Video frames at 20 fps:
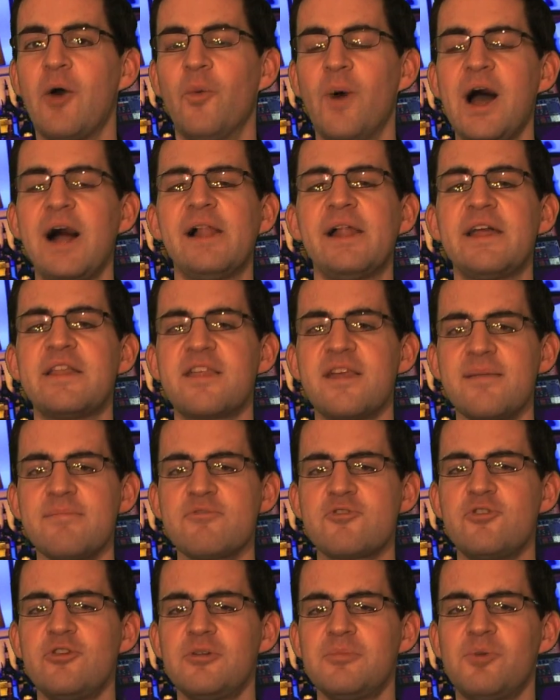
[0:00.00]
Well, it
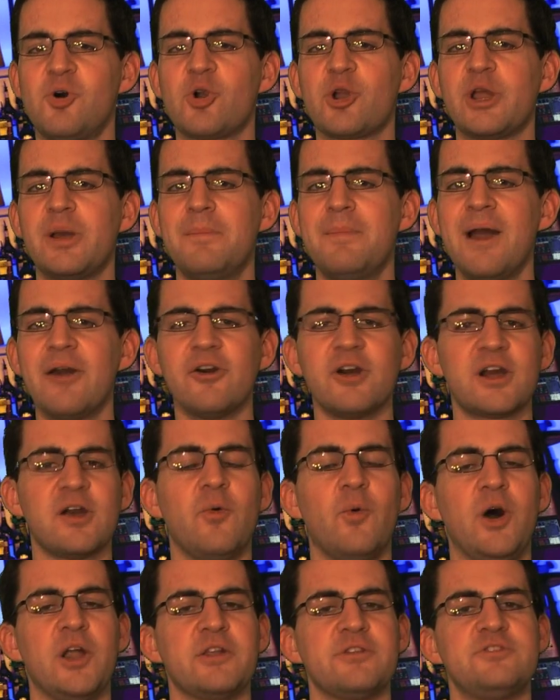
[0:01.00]
seems Good Morning
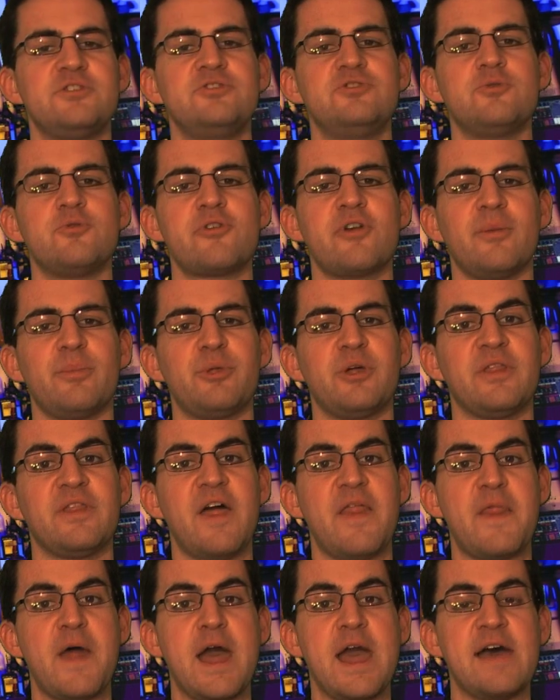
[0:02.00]
America wanted to do something
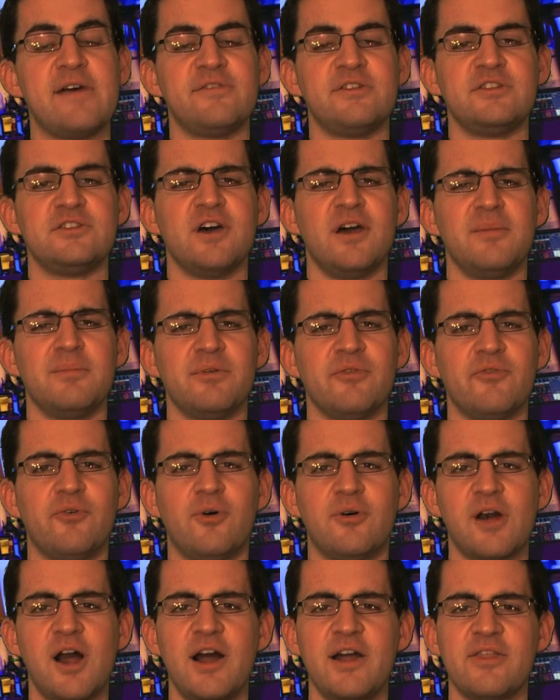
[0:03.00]
that they haven't done
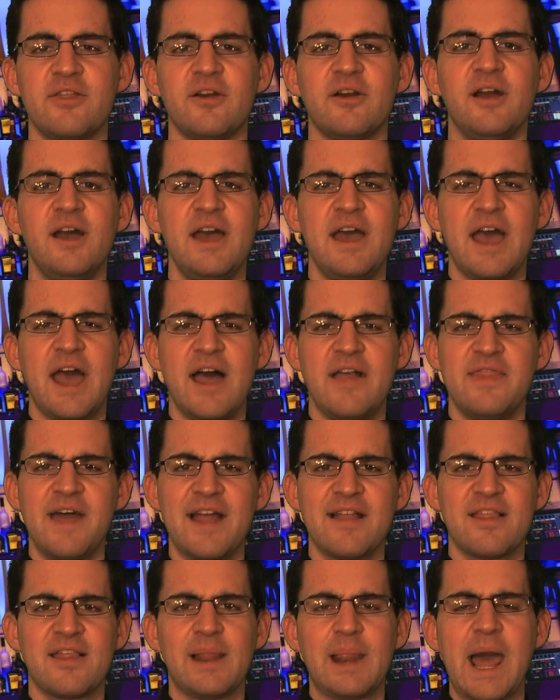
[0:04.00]
before either, and
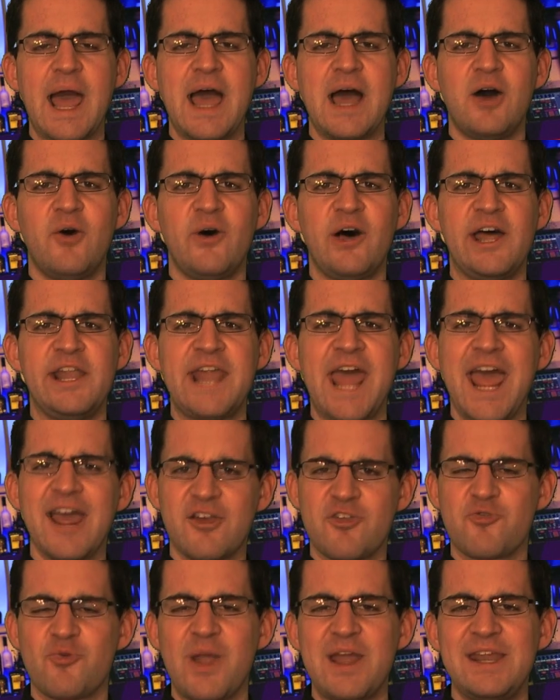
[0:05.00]
that's allow an
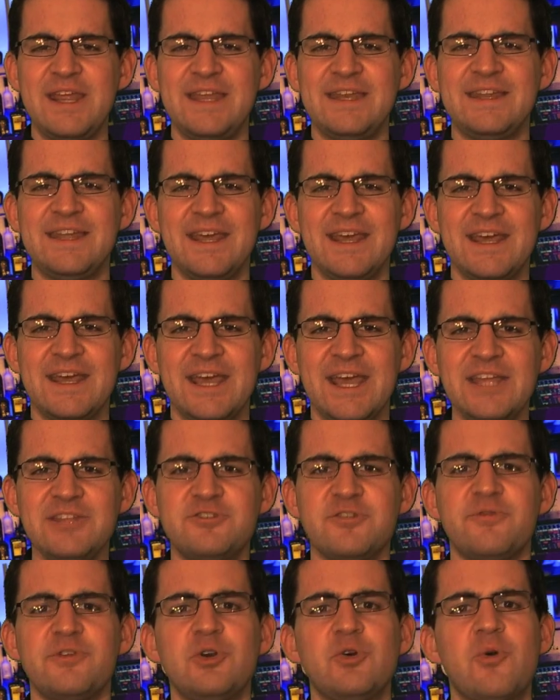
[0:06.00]
X-rated
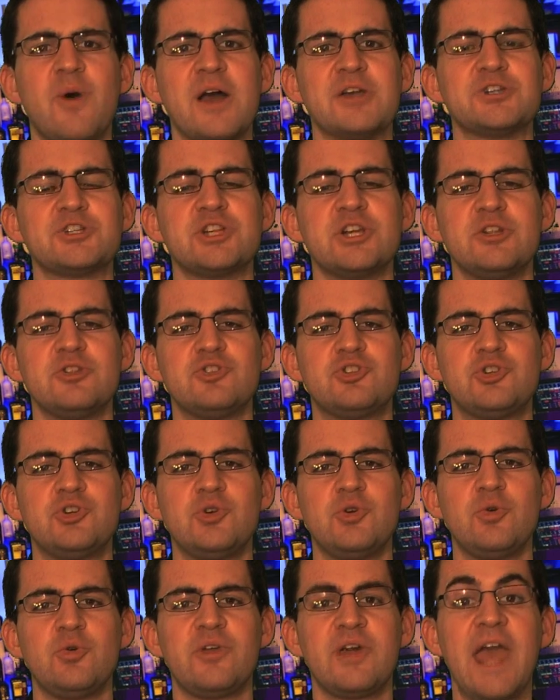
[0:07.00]
interview question
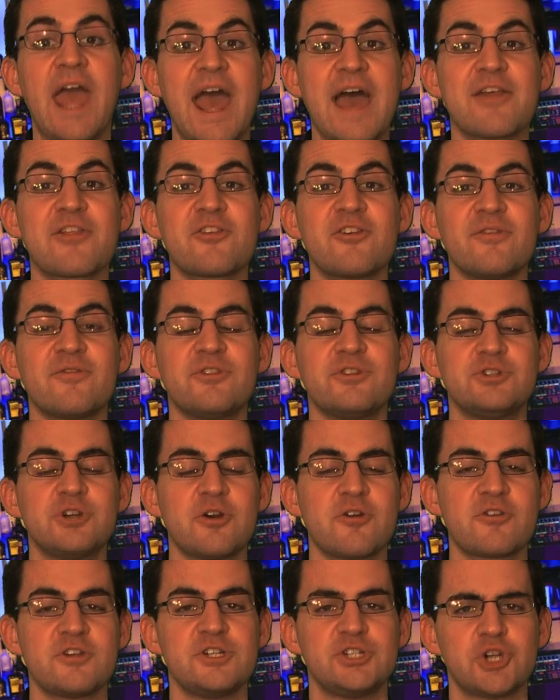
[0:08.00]
to the cast of The
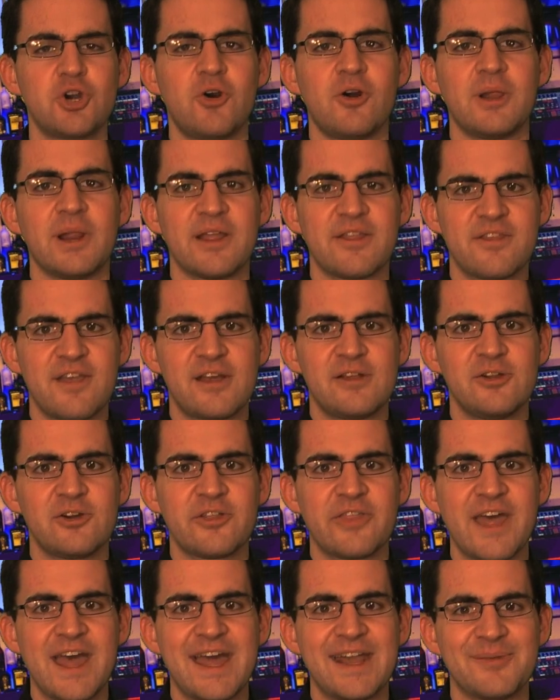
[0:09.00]
Jersey Shore. Let's take a
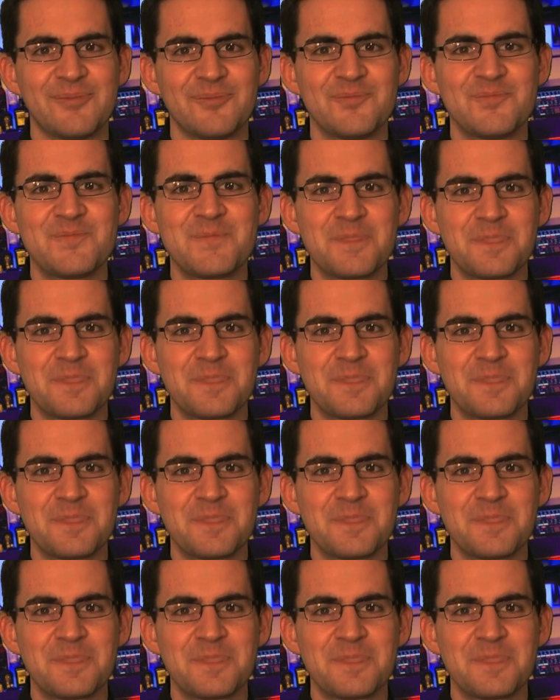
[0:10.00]
look at that.